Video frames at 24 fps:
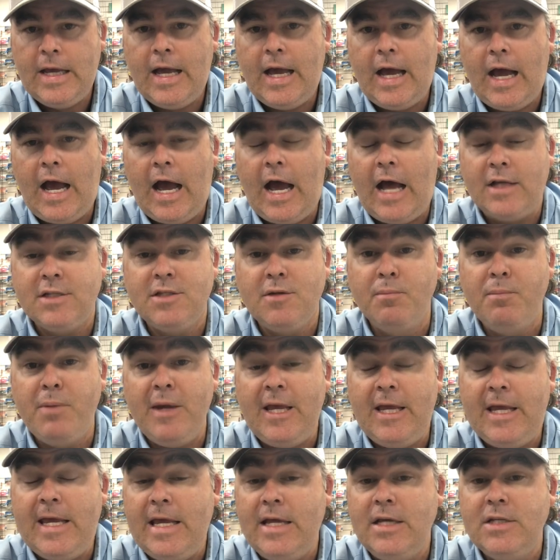Some
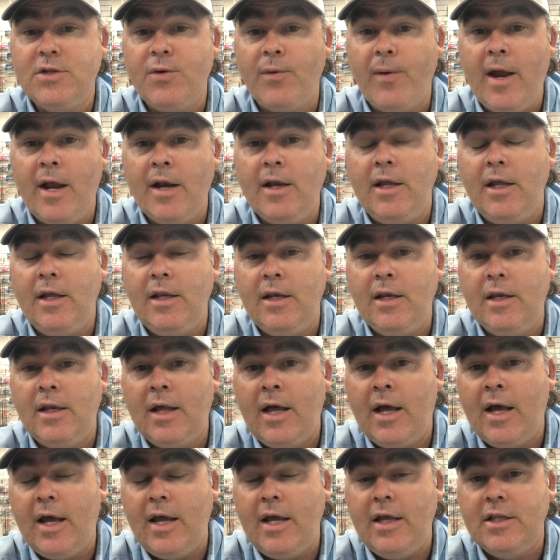big kings around in
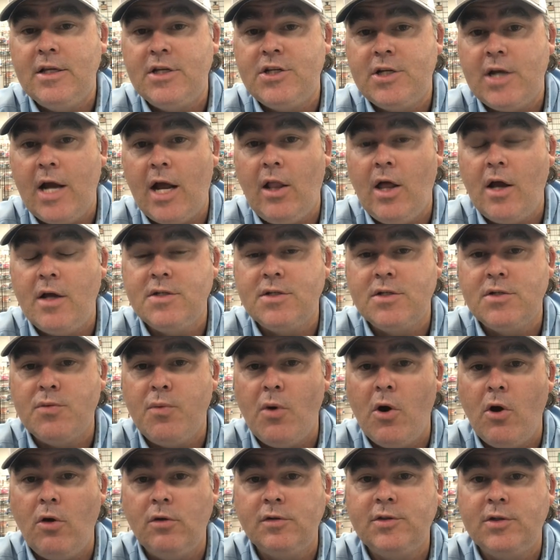the shallows
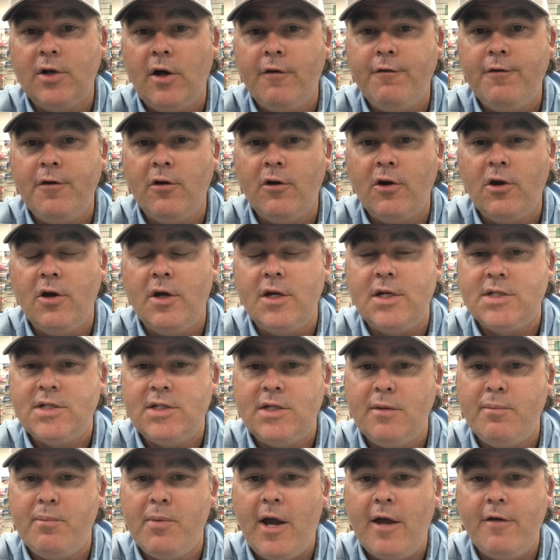as well. So if you're a keen
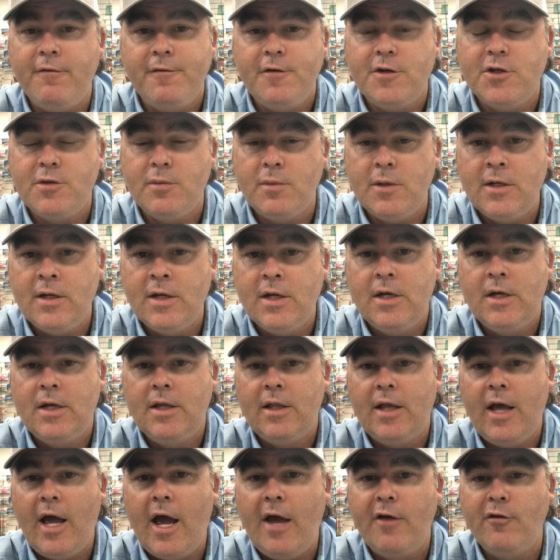stick bait fisherman,
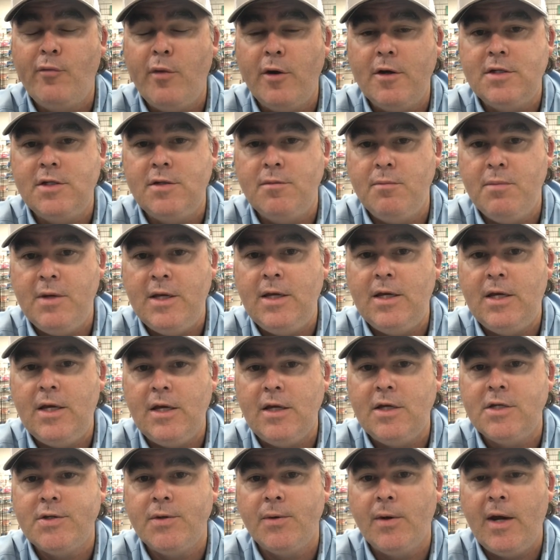there has been some big
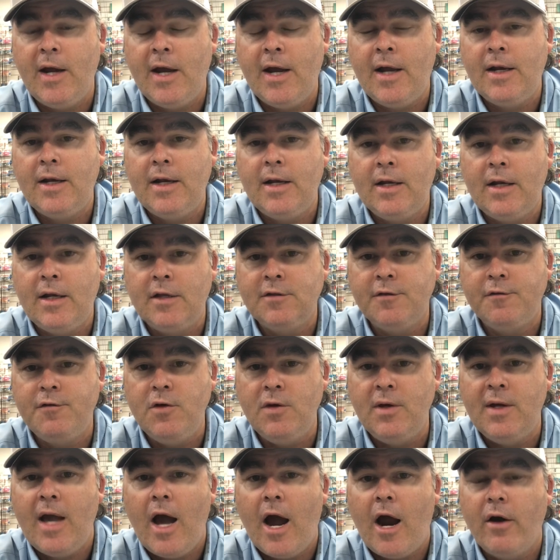kings around. There's a
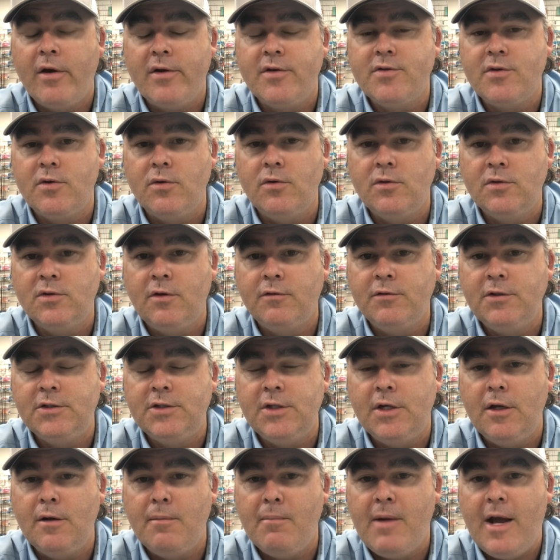few Gari schools,
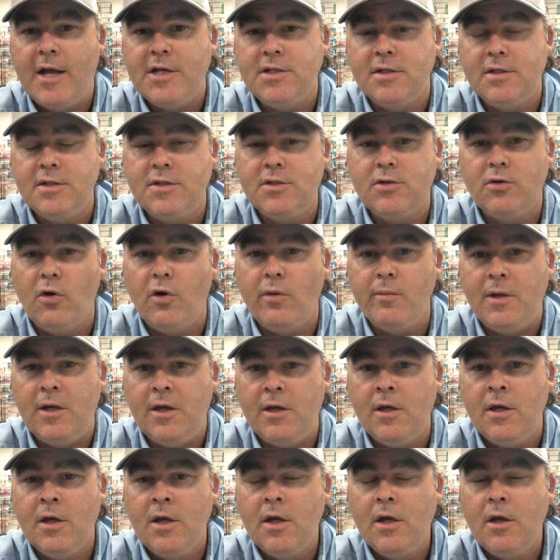obviously, you can imagine this time of
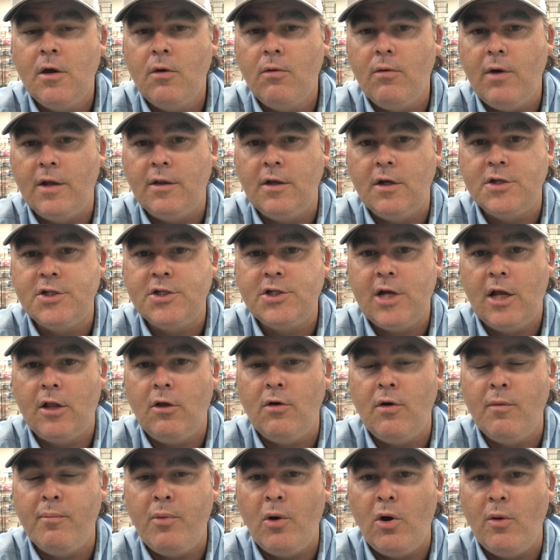year, around those
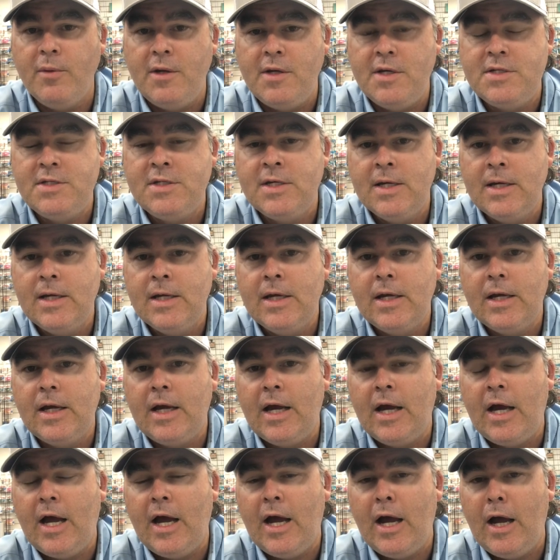shallower bommies.
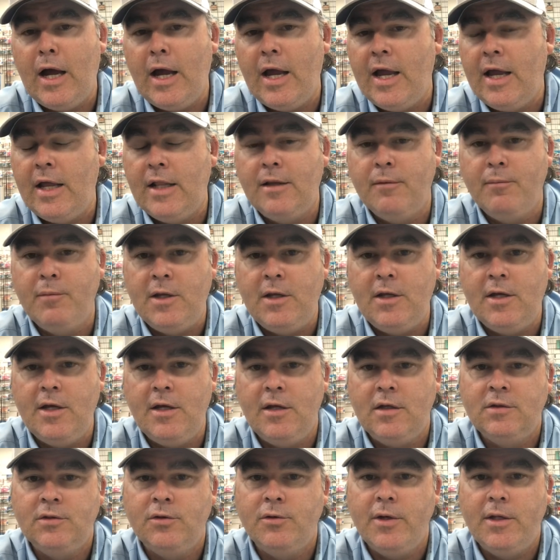And the big
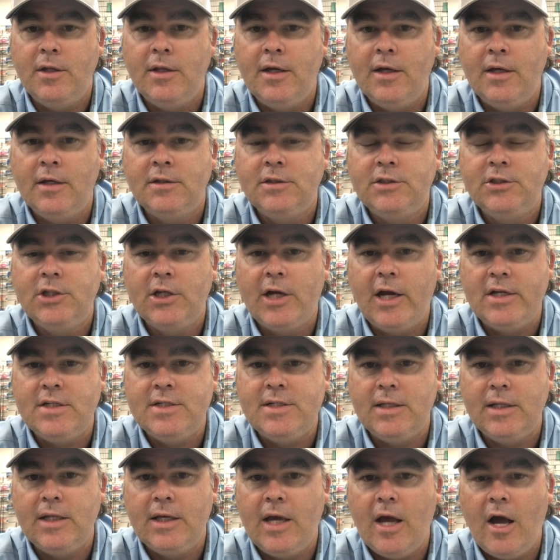kings are in there
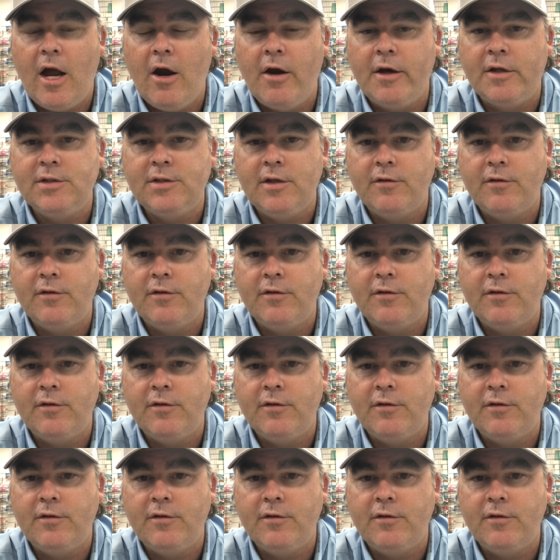chasing the Gari.